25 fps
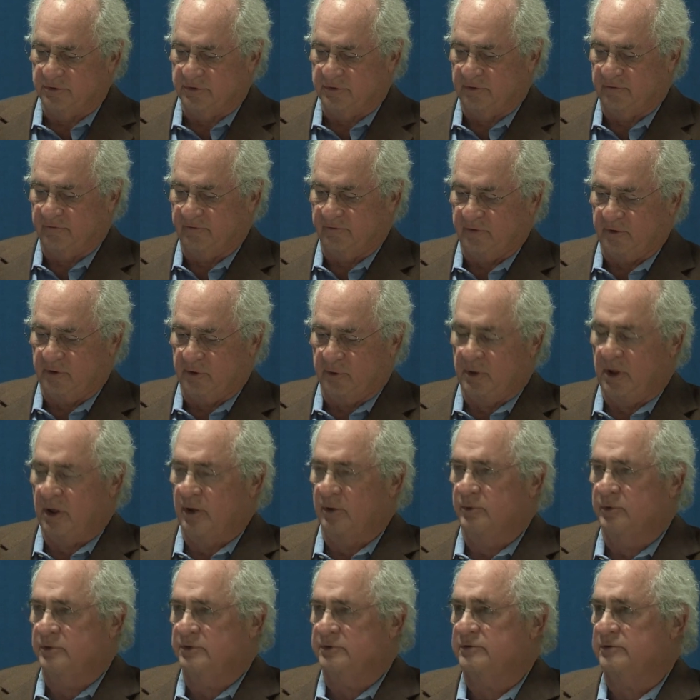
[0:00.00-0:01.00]
and figure out
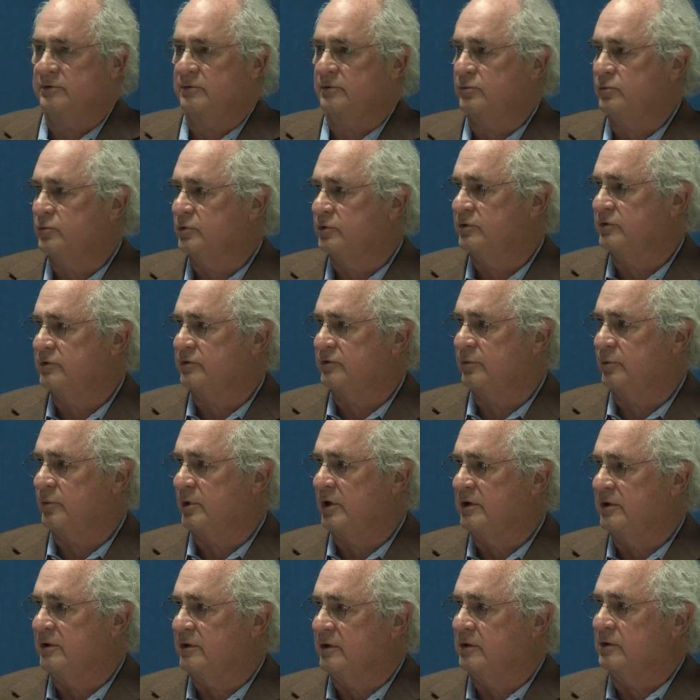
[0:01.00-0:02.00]
what's the
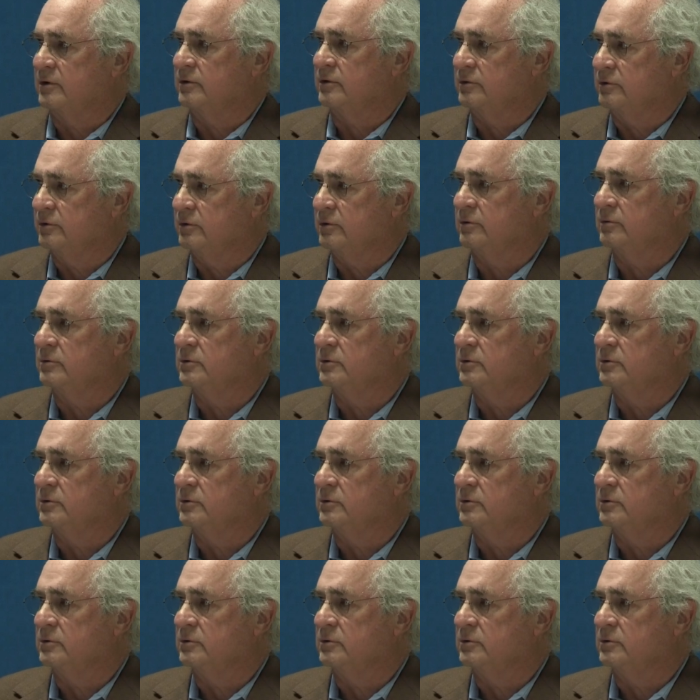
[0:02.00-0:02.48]
right thing to do.